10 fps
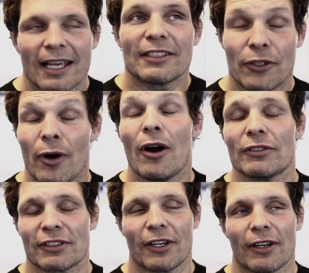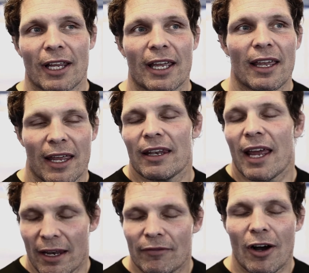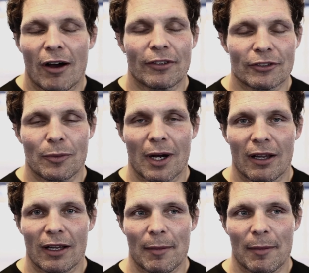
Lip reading: It's grown certainly and evolved as well.